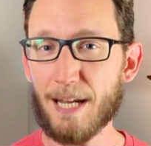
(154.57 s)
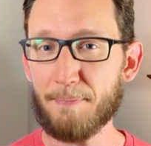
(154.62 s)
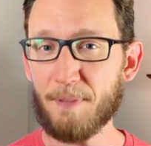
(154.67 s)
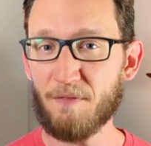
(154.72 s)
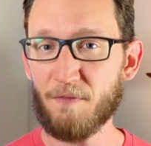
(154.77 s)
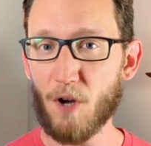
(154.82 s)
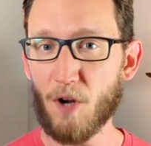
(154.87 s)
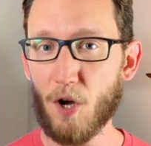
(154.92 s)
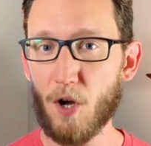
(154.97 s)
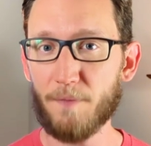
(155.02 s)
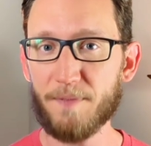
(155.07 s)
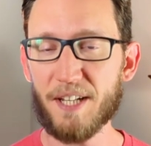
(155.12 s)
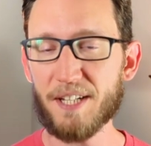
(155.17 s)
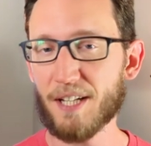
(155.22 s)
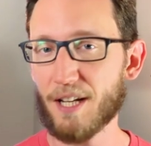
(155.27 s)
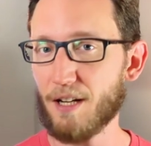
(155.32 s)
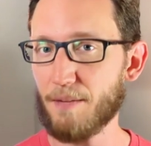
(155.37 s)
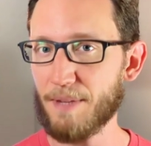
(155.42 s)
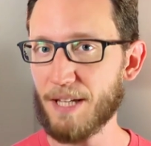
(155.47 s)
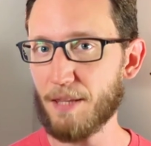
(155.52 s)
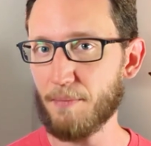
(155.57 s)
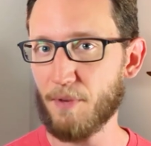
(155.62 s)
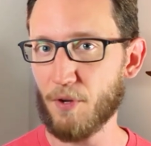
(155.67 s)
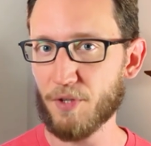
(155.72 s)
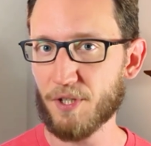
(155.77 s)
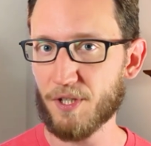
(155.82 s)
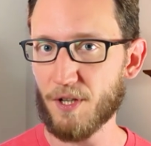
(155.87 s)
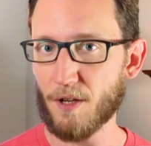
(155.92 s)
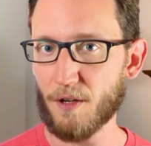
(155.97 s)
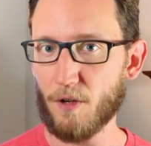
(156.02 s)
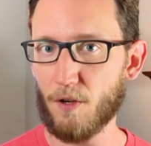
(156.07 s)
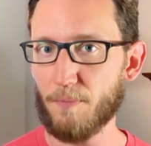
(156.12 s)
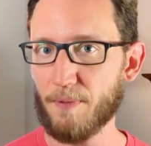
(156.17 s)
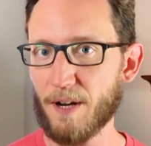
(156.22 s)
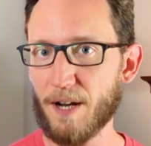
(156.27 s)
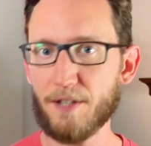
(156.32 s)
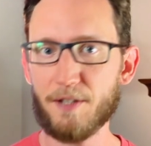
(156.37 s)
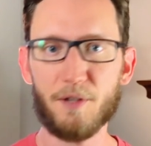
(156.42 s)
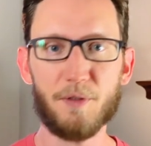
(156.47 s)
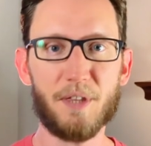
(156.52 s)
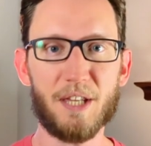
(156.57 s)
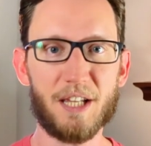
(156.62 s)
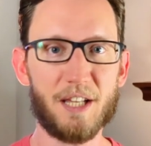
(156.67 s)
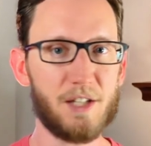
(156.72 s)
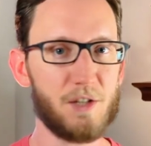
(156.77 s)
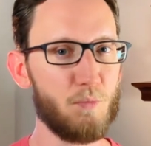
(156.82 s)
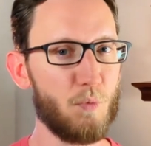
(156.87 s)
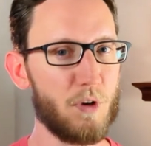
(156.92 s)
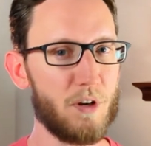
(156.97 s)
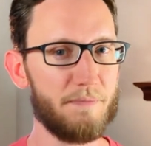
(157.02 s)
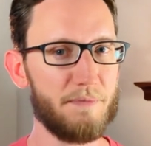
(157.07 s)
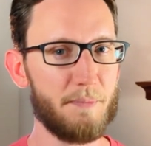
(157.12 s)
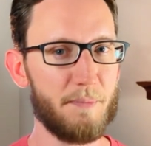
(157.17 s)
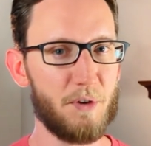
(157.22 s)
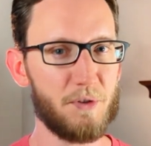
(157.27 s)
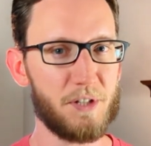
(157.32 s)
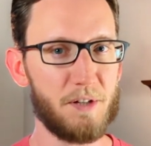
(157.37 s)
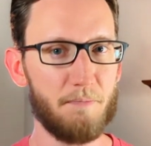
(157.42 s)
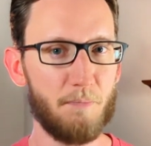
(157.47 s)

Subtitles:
step involved is going to be the most subtle, but I do think it's one of the most